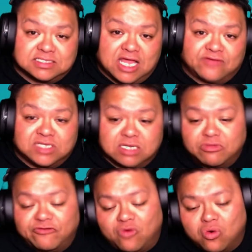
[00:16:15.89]
that I've done
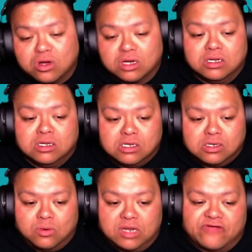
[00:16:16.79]
before,
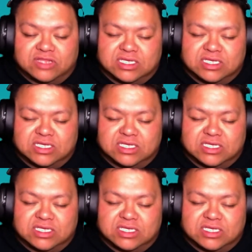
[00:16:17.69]
whatever.